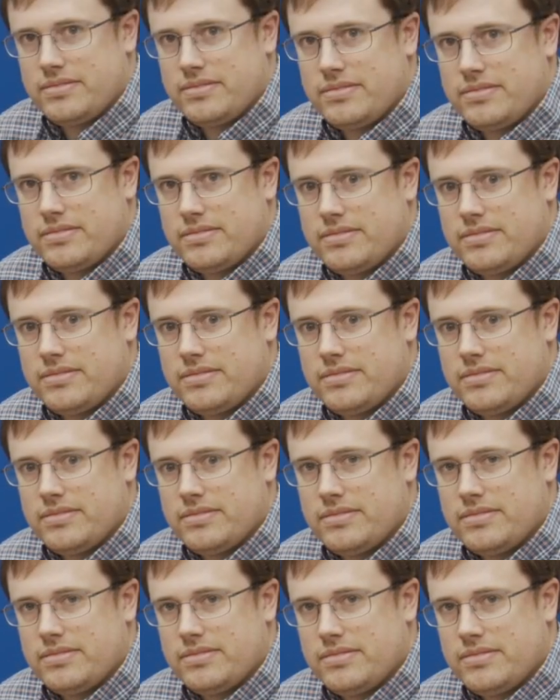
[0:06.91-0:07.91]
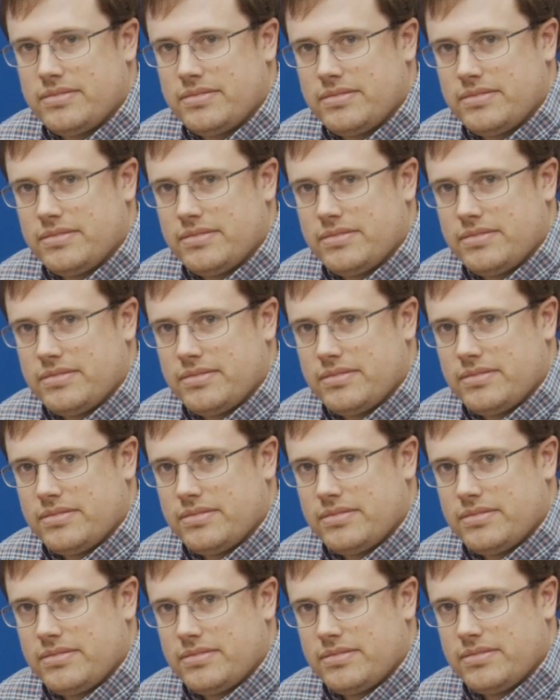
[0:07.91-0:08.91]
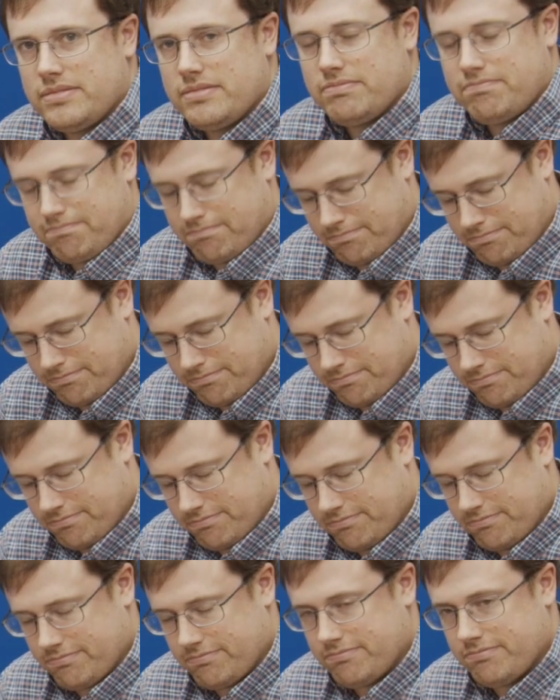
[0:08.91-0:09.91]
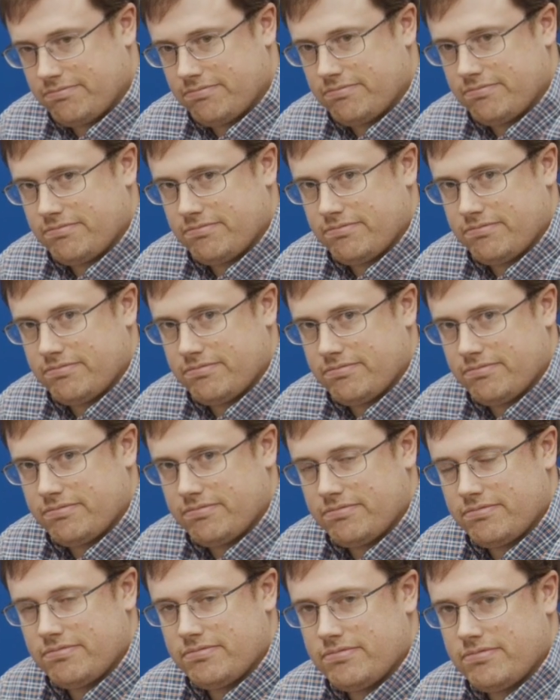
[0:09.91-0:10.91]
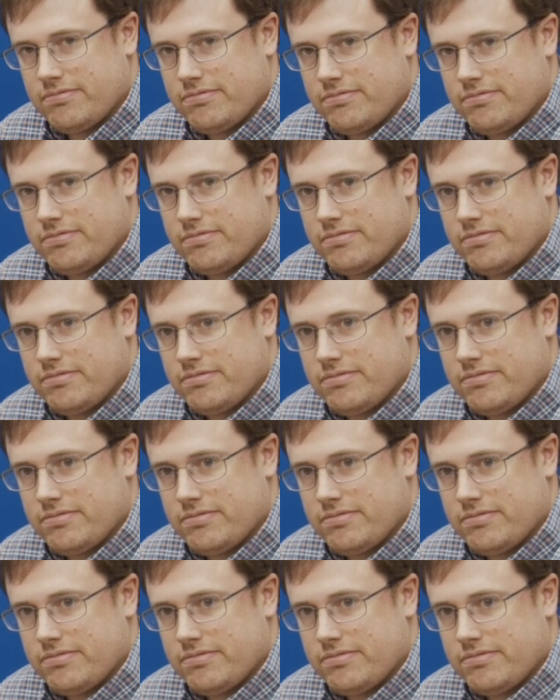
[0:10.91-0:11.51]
The person shown says nothing.